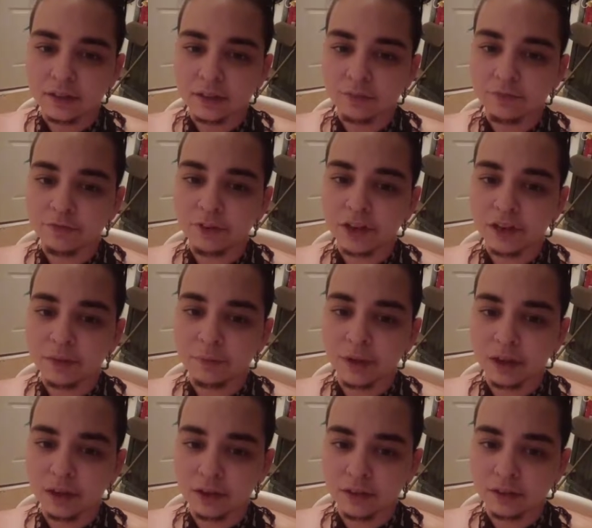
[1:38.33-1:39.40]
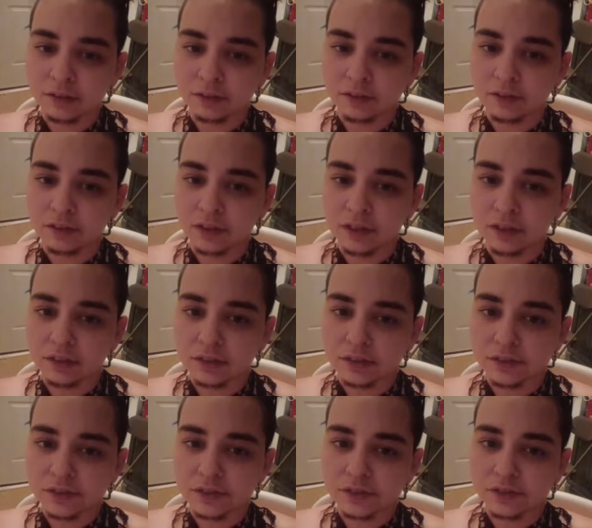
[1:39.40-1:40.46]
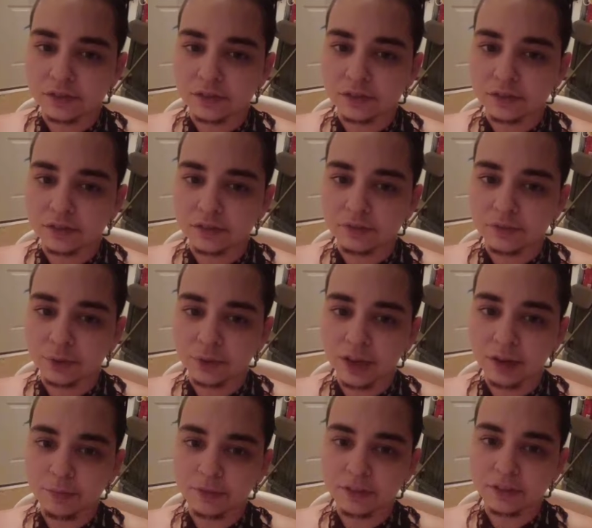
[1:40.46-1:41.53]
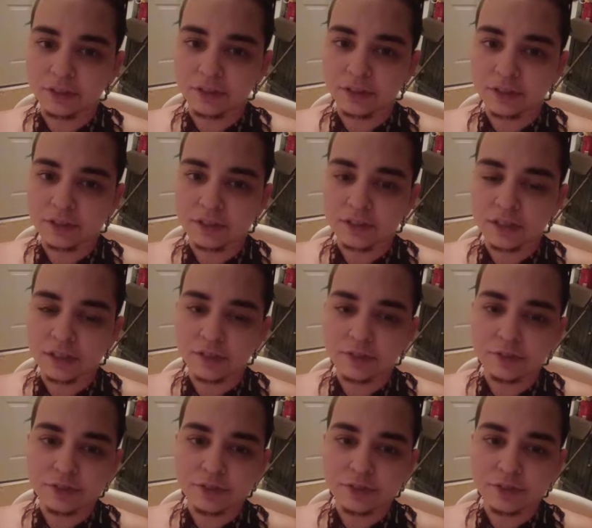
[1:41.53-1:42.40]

am very behind on like certain vocabulary and stuff,